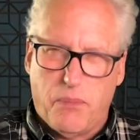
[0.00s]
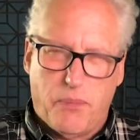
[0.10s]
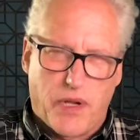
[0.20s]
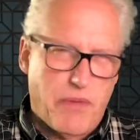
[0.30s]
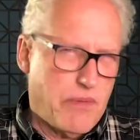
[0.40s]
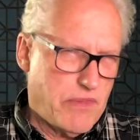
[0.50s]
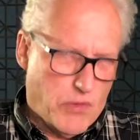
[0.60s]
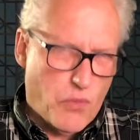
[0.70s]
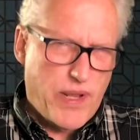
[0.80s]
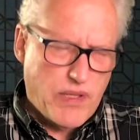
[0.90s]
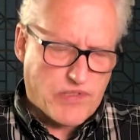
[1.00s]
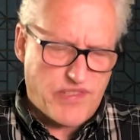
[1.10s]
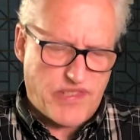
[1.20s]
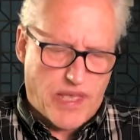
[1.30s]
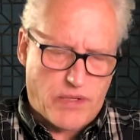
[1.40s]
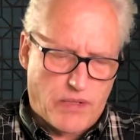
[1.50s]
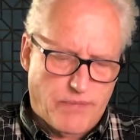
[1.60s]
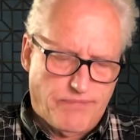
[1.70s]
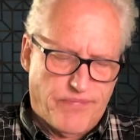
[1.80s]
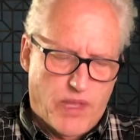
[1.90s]
but the real center,
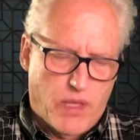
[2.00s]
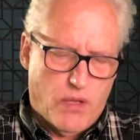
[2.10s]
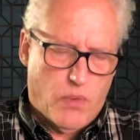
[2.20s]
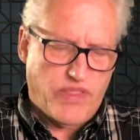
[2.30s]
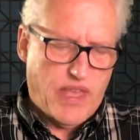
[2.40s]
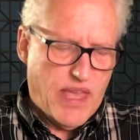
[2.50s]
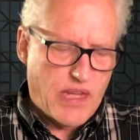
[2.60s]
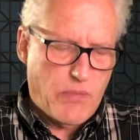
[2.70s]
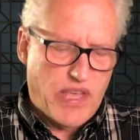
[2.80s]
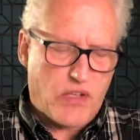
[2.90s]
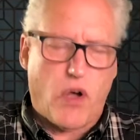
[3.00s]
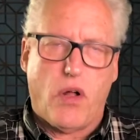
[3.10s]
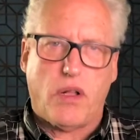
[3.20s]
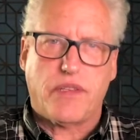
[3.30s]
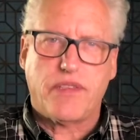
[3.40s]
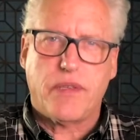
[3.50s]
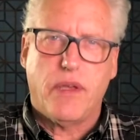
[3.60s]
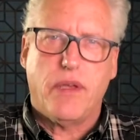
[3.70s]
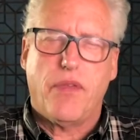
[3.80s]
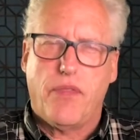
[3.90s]
what the enemy calls
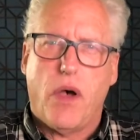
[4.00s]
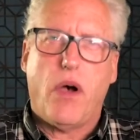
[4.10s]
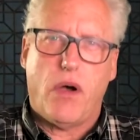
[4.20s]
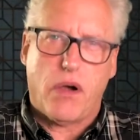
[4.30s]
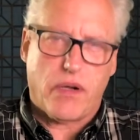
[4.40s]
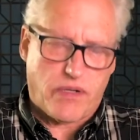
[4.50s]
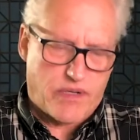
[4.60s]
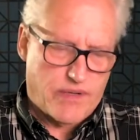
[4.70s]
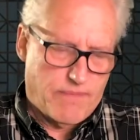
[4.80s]
the heart.